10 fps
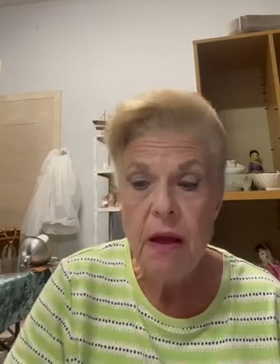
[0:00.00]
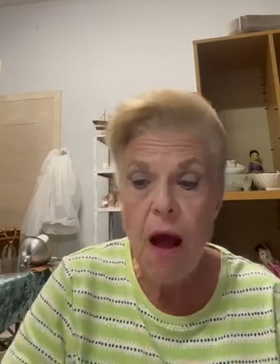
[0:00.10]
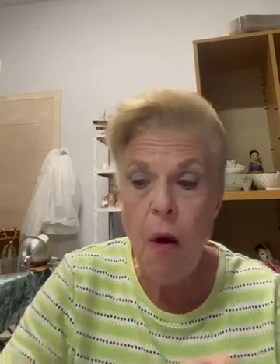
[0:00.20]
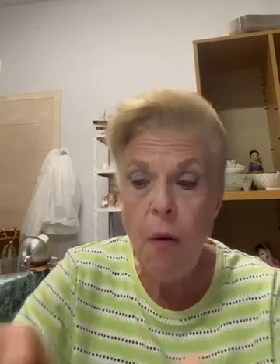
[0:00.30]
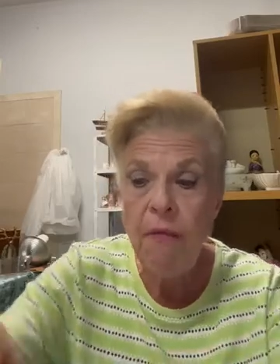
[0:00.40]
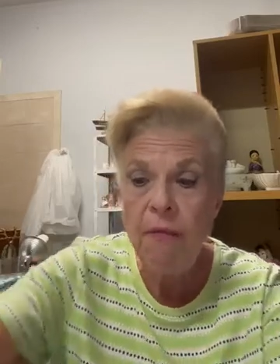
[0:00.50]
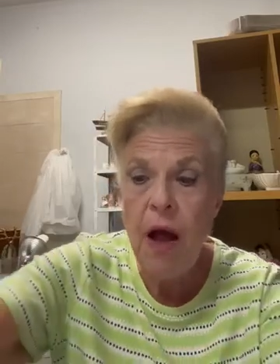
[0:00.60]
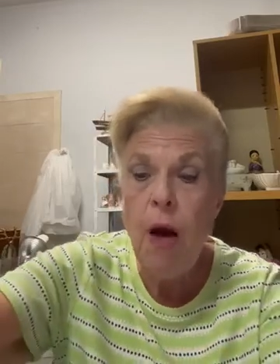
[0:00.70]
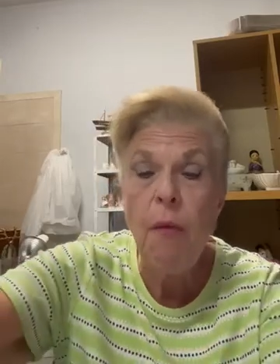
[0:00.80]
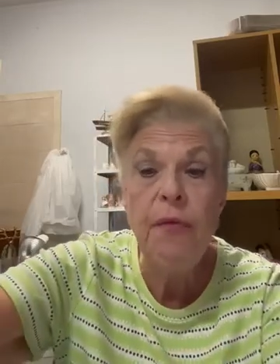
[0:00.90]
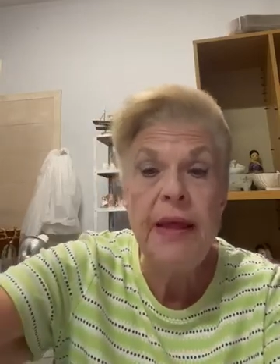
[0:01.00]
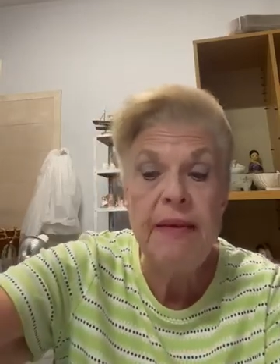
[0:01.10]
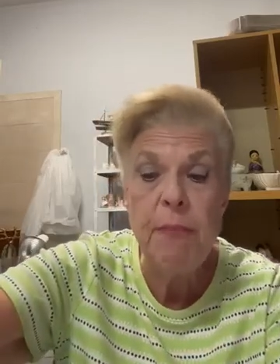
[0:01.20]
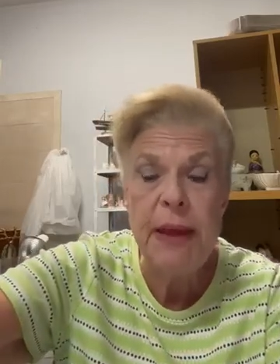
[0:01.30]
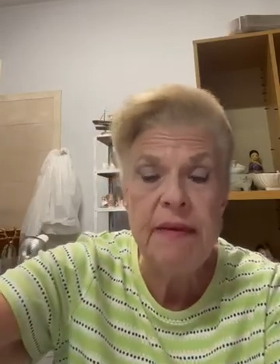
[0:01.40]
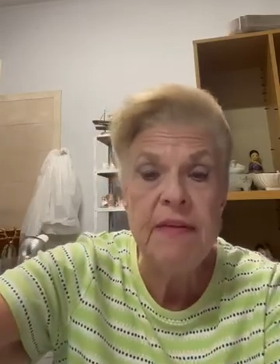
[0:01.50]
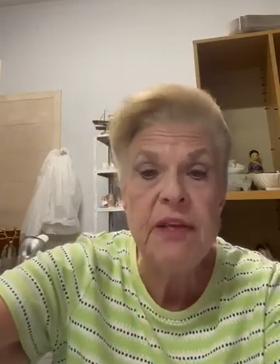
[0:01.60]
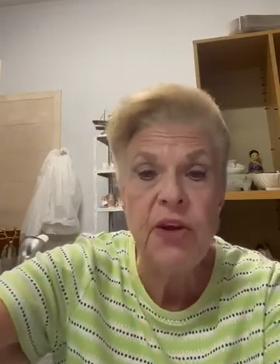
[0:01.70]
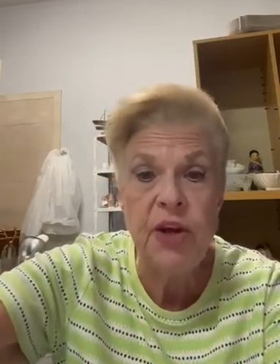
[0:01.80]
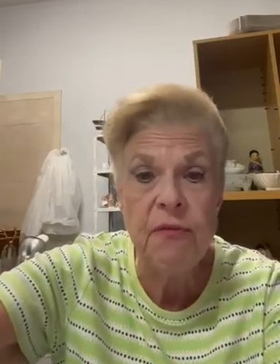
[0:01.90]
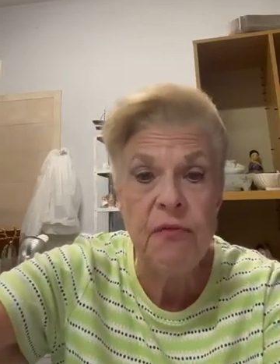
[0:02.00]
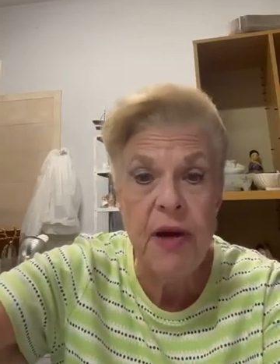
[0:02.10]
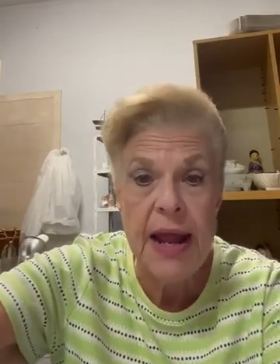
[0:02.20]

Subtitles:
All these pieces ship for